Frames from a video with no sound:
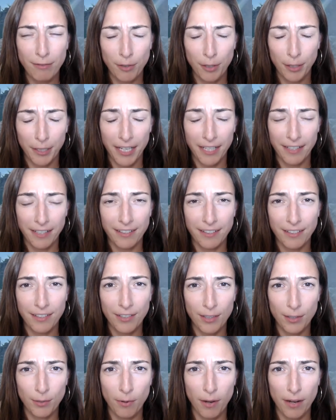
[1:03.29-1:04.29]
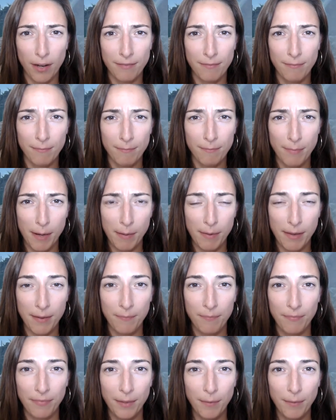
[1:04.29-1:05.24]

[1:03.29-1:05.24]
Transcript: four kittens, just one baby.